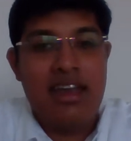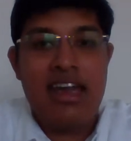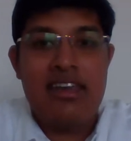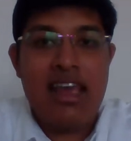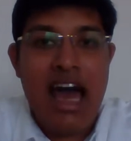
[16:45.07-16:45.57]

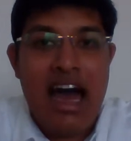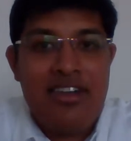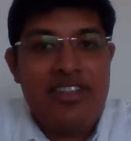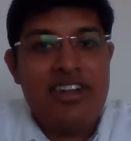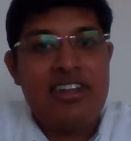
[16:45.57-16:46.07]
guys,
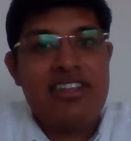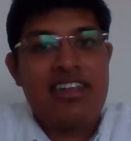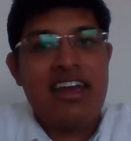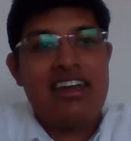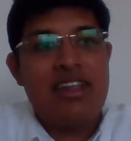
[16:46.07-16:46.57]
hours
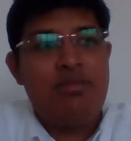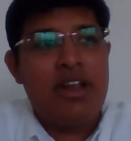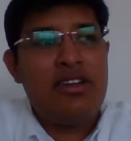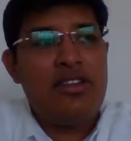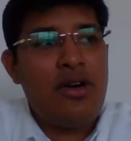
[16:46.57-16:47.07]

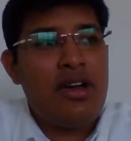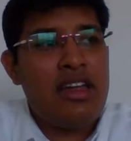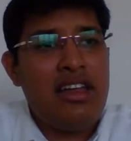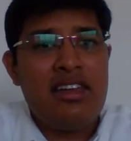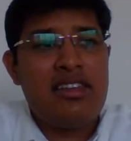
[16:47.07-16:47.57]
depends
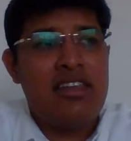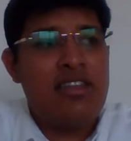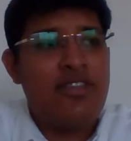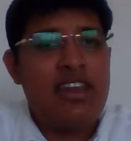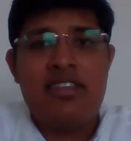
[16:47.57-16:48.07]
on is
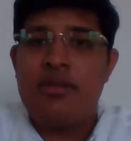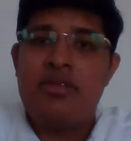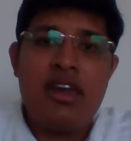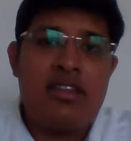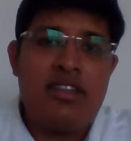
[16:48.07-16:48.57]
a very
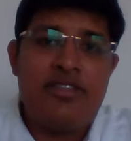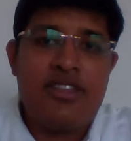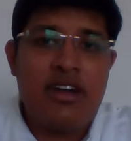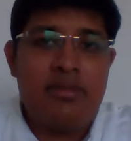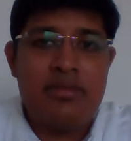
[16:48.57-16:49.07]
subjective
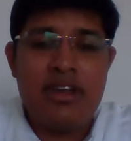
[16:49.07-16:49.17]
term.